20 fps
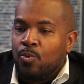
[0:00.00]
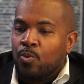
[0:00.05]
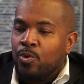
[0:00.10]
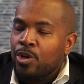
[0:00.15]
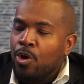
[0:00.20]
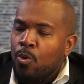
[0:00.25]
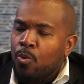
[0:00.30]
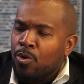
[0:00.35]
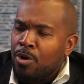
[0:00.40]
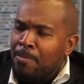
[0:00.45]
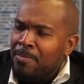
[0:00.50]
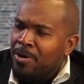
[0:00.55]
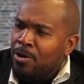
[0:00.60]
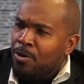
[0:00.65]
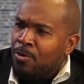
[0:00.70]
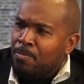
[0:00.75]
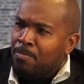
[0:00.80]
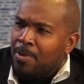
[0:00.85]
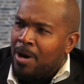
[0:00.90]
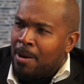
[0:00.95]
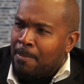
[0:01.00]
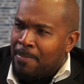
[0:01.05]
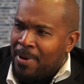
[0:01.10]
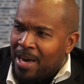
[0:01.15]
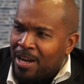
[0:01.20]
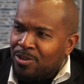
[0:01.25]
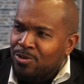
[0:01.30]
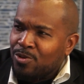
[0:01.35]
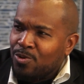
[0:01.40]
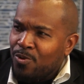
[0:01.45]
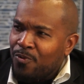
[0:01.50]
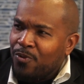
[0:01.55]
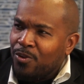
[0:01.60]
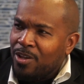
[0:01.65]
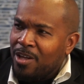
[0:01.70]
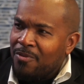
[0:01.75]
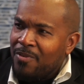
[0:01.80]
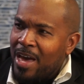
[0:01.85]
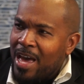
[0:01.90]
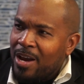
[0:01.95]
we don't want to build a pedestal for
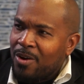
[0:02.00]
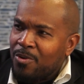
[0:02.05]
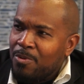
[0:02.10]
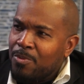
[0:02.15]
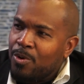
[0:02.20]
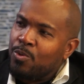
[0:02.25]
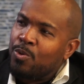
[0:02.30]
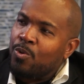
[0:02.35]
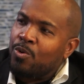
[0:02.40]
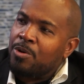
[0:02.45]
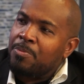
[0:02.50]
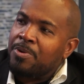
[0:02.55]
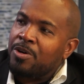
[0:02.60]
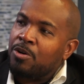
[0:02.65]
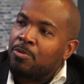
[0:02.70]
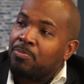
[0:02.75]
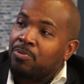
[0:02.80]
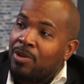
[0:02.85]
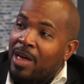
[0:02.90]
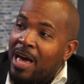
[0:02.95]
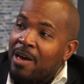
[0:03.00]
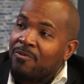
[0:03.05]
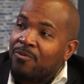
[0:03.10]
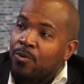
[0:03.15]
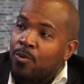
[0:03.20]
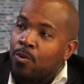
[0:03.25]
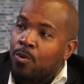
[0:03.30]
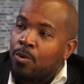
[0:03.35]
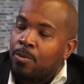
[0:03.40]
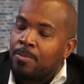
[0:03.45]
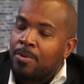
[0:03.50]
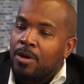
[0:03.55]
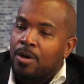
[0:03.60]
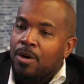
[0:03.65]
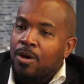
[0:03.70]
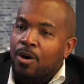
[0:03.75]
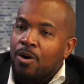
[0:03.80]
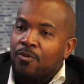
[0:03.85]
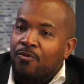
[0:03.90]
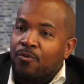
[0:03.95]
Love Akron, but we want to build a platform
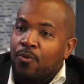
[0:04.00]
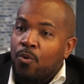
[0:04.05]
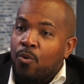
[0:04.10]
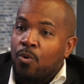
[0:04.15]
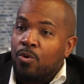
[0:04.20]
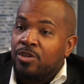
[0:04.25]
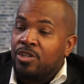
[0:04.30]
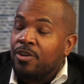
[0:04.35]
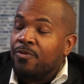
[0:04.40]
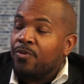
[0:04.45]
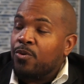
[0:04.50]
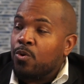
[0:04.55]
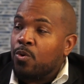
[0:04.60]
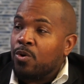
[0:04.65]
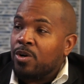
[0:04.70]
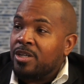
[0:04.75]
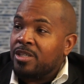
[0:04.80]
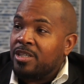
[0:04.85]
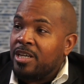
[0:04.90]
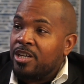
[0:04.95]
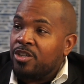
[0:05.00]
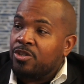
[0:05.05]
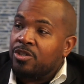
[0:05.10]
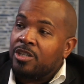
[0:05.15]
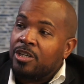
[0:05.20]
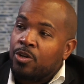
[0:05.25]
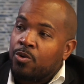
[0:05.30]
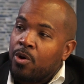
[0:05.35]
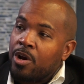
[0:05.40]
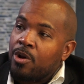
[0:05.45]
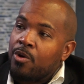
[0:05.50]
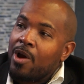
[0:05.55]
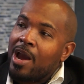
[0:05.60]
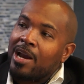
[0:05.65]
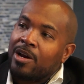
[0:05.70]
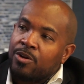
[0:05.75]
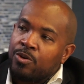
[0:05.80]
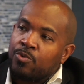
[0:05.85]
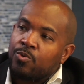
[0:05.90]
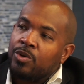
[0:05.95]
for different organizations in Greater
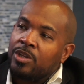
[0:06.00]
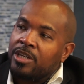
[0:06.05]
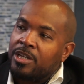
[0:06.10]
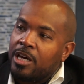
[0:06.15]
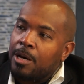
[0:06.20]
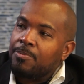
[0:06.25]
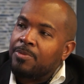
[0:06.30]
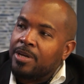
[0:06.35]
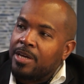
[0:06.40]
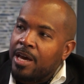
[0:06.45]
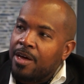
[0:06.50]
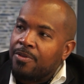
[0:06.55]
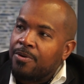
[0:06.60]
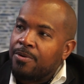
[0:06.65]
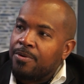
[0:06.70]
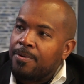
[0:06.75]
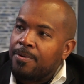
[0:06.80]
Akron to really come together.